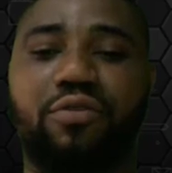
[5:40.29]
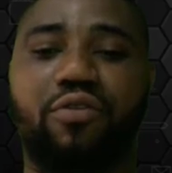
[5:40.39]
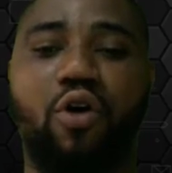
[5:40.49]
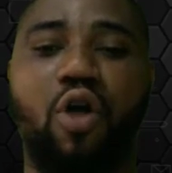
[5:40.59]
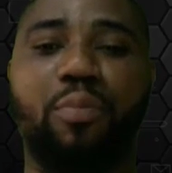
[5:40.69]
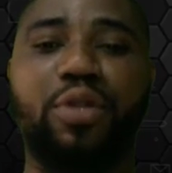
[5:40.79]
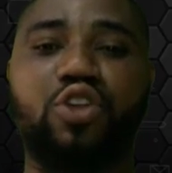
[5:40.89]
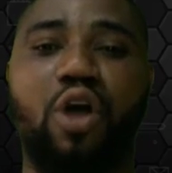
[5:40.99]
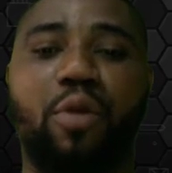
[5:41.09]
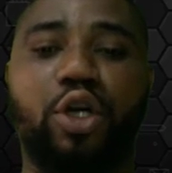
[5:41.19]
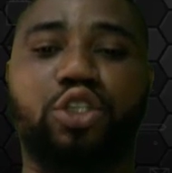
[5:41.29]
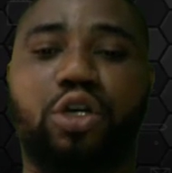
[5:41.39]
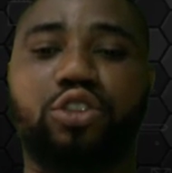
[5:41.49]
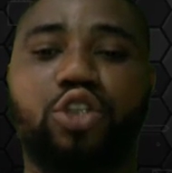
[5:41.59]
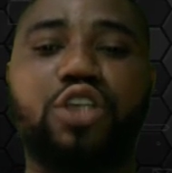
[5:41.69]
for complete
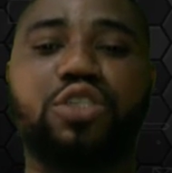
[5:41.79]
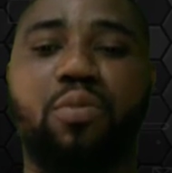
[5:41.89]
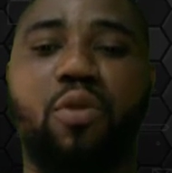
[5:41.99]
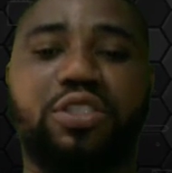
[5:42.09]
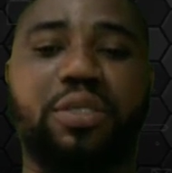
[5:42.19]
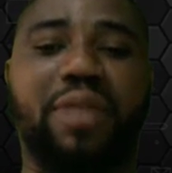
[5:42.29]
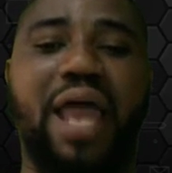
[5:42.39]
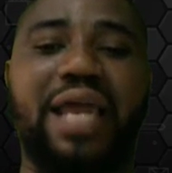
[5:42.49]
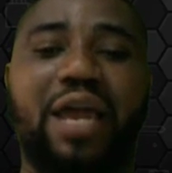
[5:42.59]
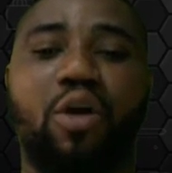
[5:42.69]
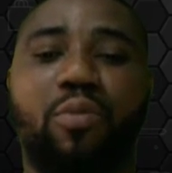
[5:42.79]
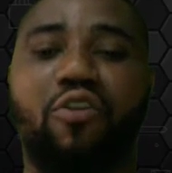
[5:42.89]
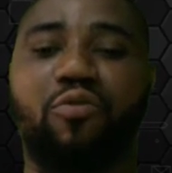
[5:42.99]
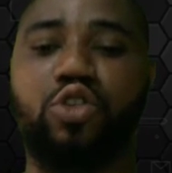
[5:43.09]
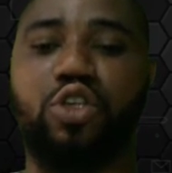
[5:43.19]
combustion, just multiply that number
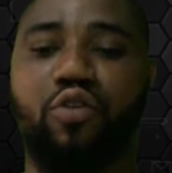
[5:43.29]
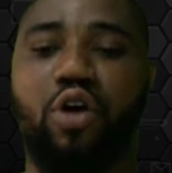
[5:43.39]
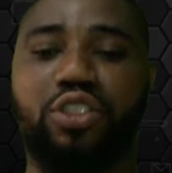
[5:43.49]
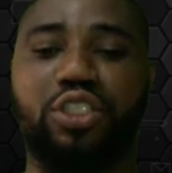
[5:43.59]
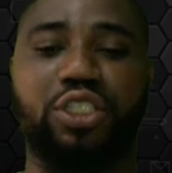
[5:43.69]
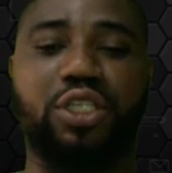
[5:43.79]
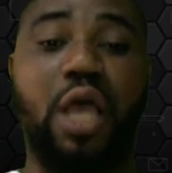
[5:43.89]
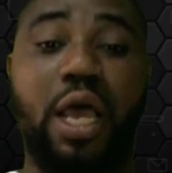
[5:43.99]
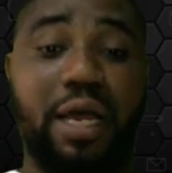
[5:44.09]
of moles of oxygen,